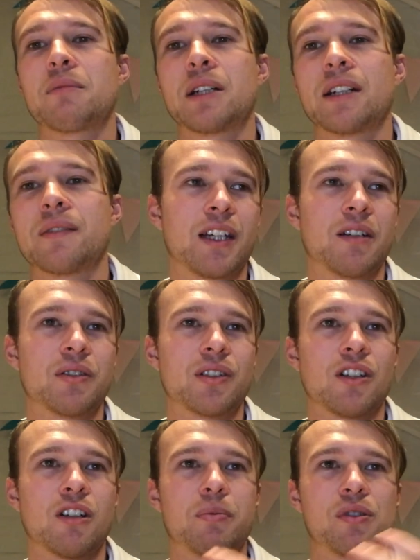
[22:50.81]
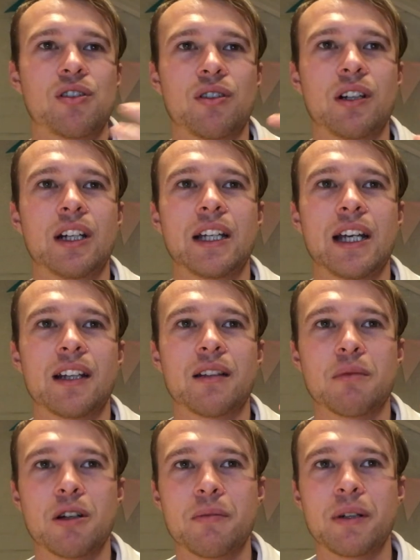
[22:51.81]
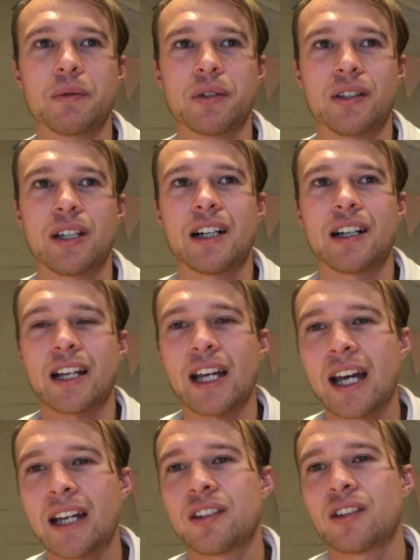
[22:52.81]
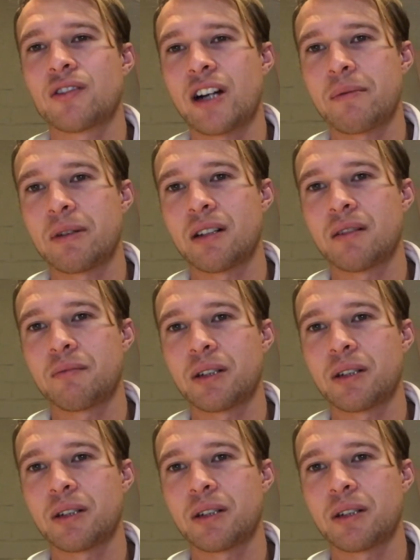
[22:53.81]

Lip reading: but it was an opportunity and the moment was there and I had to grab it